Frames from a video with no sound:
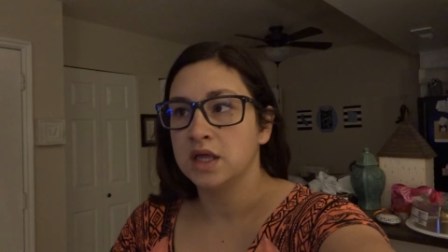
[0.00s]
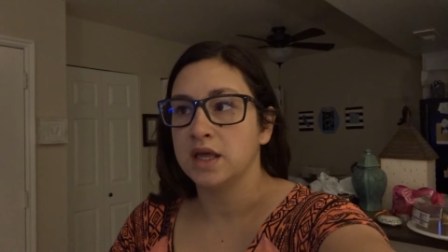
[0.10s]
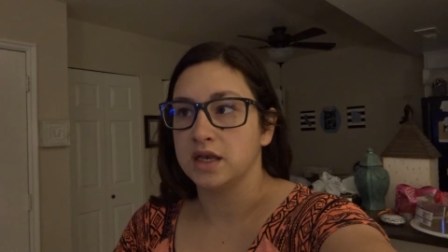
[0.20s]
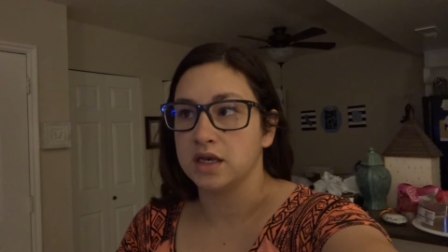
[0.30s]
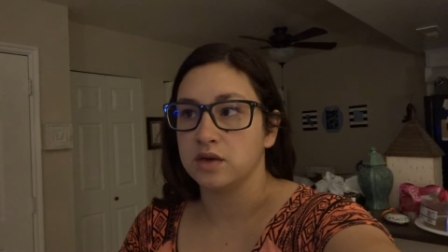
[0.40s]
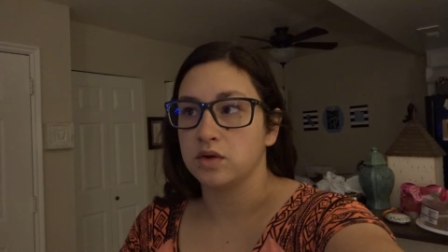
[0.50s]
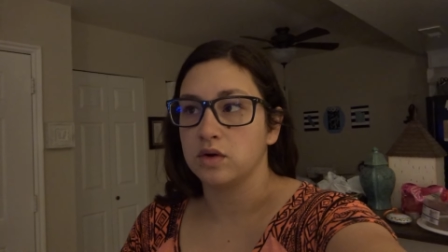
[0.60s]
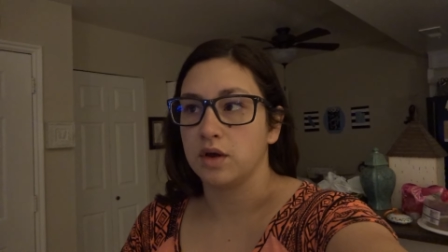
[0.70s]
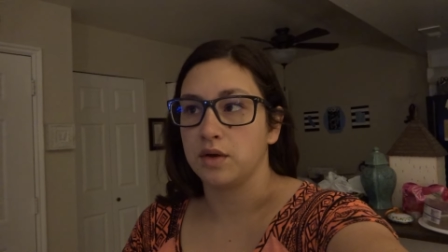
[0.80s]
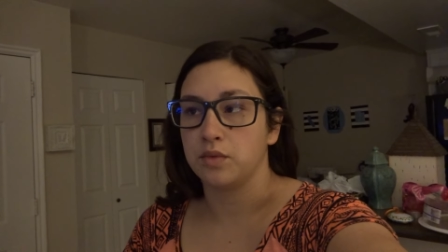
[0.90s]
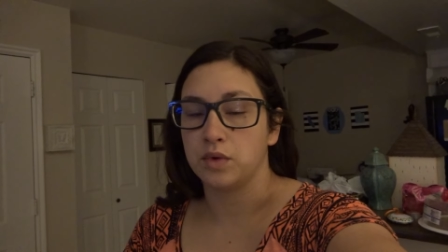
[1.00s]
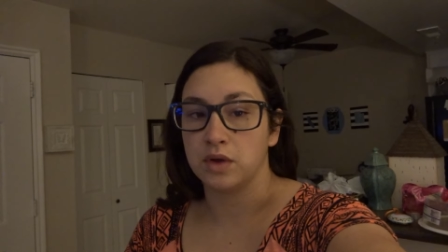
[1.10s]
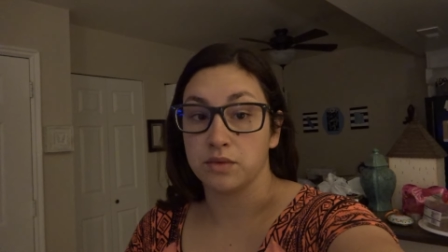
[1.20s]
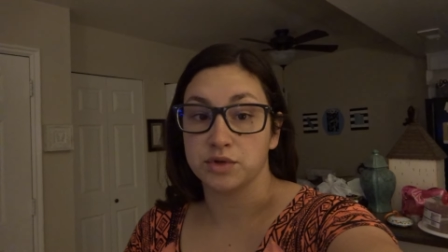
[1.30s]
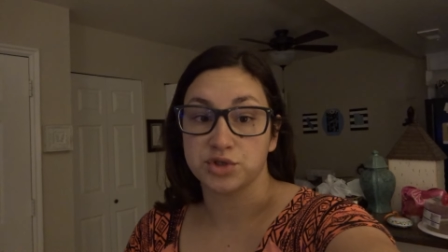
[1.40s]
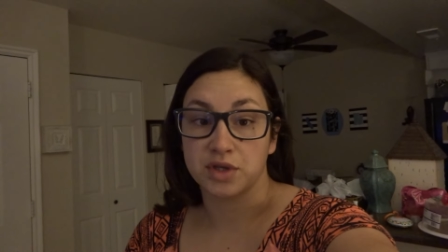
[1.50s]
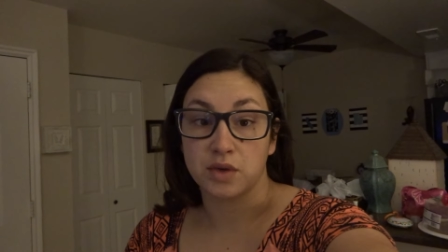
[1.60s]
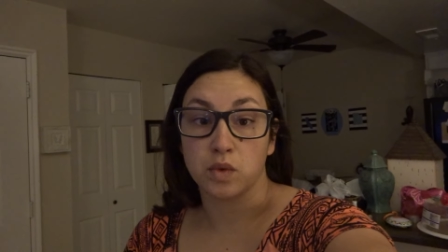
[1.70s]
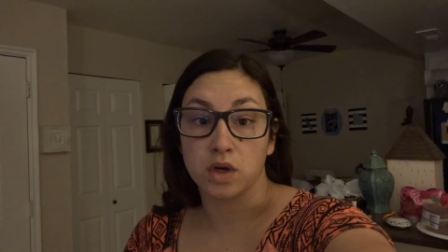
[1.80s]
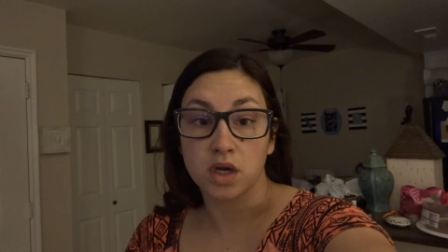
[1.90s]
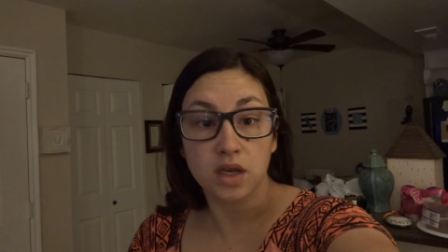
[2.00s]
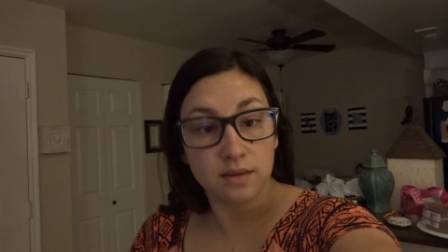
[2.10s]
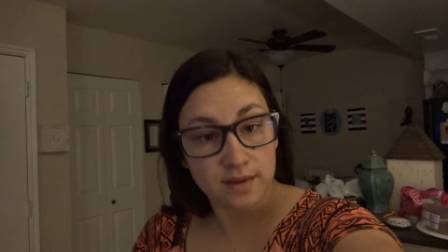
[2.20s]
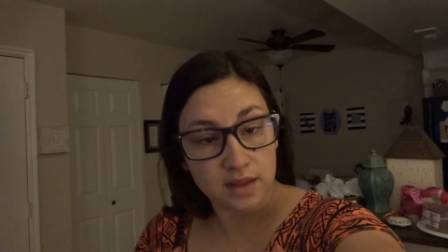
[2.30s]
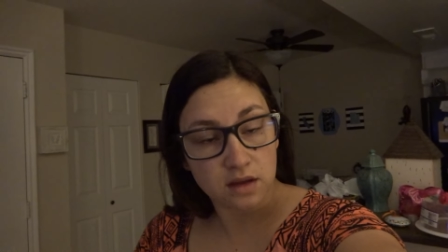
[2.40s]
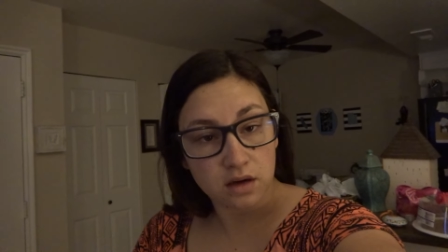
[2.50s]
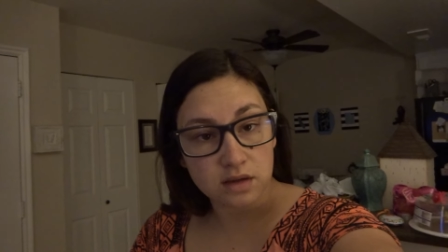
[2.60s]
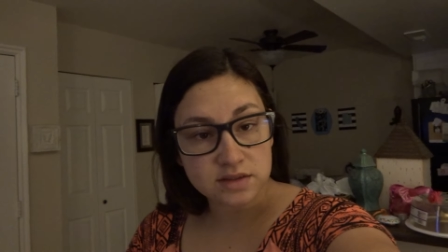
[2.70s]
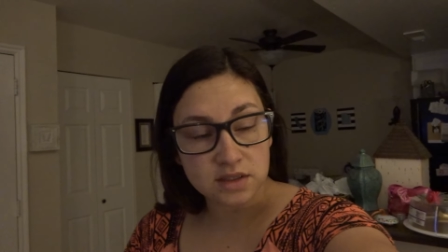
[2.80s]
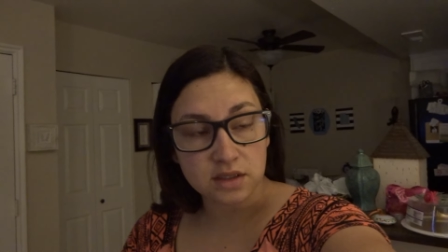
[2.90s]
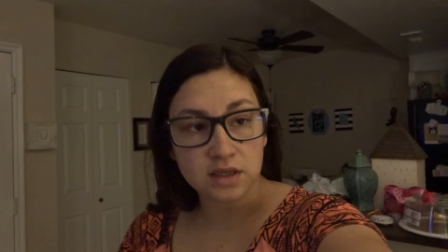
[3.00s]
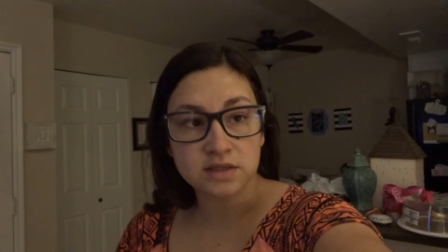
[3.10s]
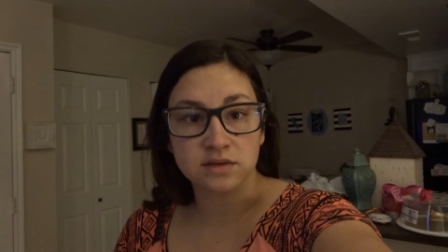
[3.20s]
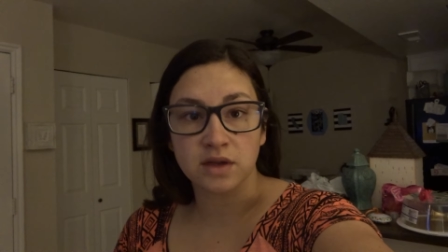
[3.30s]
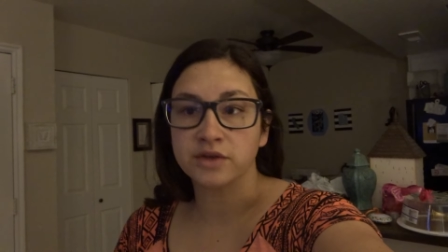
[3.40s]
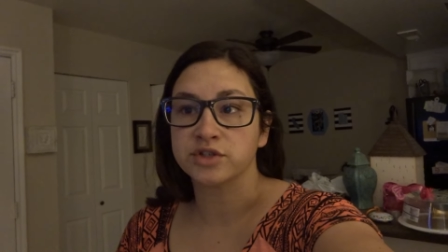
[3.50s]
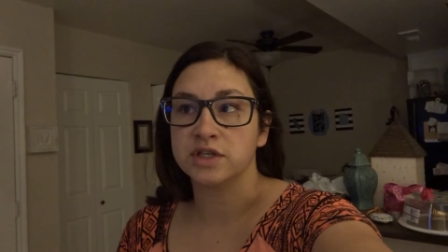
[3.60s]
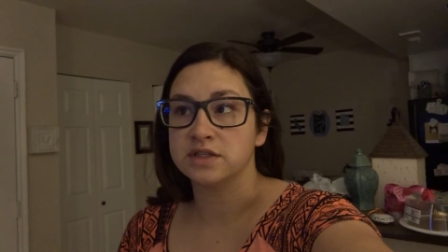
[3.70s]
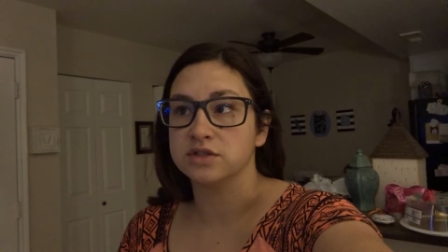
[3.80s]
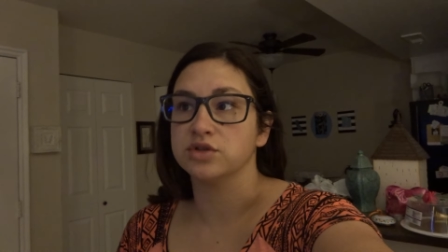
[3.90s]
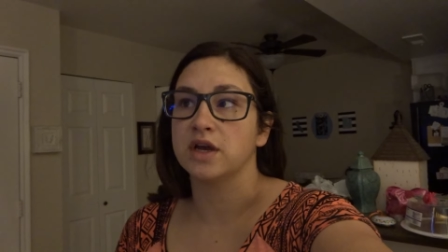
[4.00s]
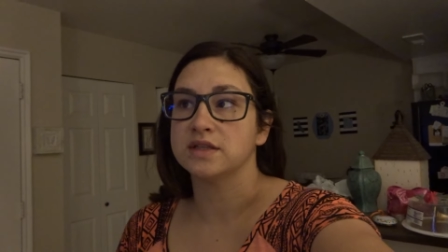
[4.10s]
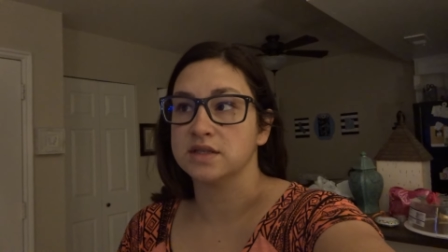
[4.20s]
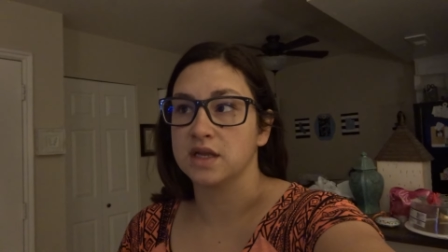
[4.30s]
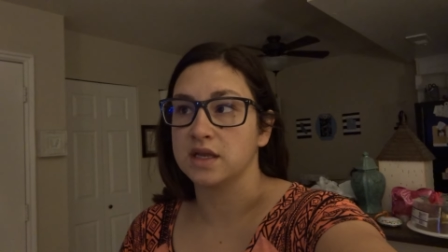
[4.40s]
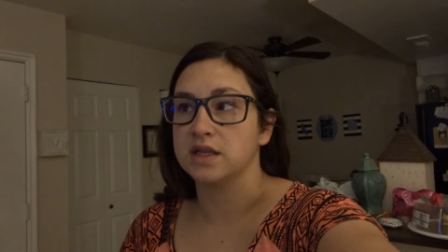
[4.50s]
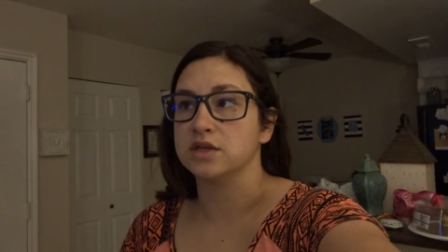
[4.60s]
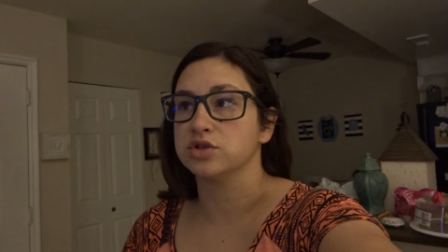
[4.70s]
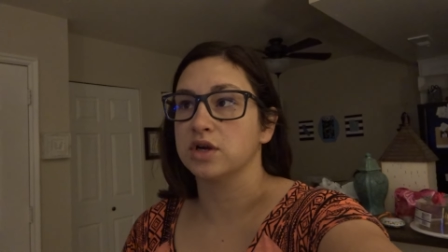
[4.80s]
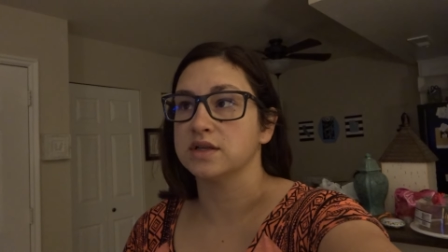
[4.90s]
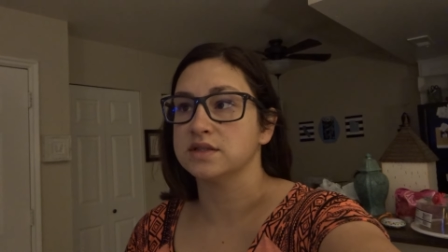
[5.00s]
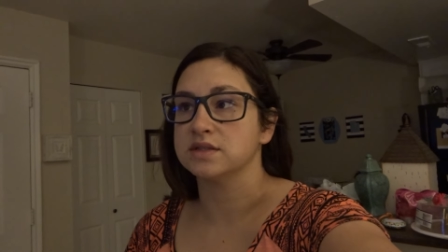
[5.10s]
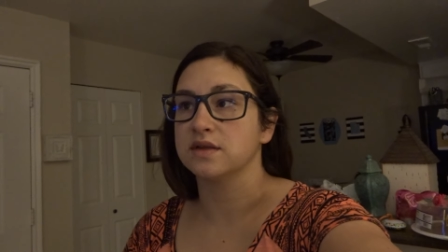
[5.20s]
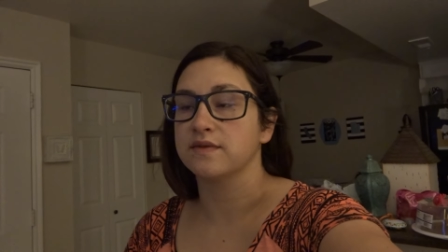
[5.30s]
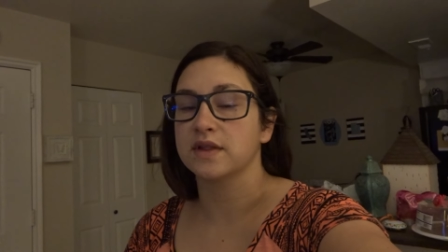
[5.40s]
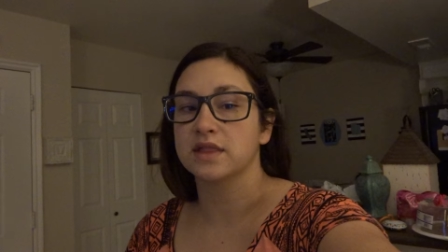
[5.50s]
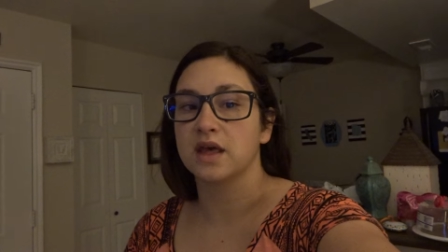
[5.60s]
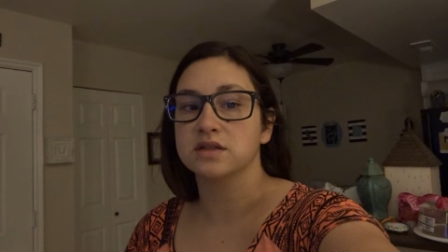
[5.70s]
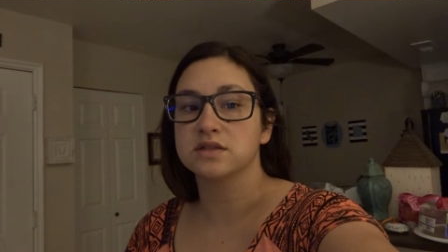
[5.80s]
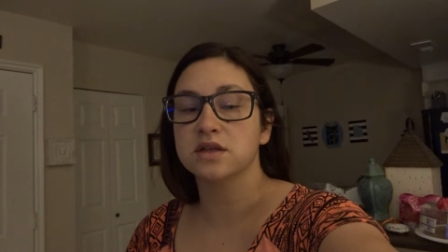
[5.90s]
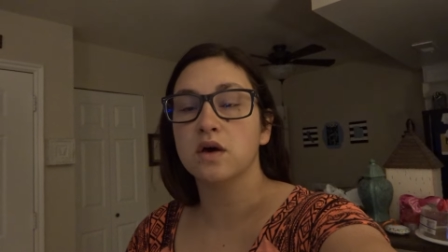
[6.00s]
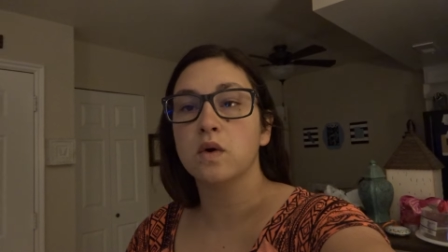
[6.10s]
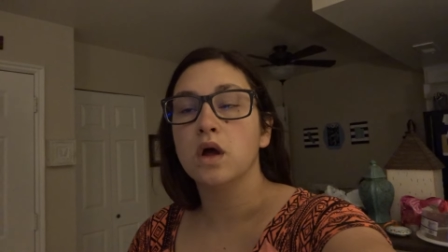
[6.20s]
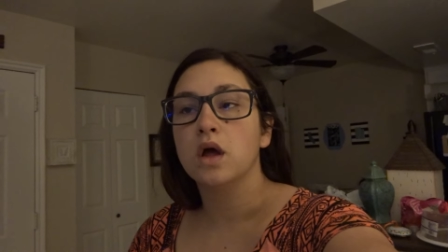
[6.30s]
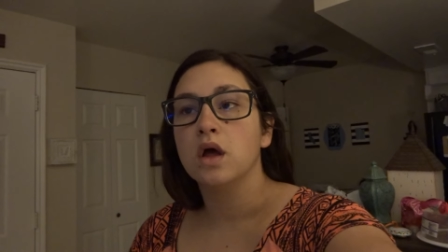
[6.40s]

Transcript: and uh, we originally weren't gonna be there on Sunday, so now she needs a dress and I need a dress and stuff like that. So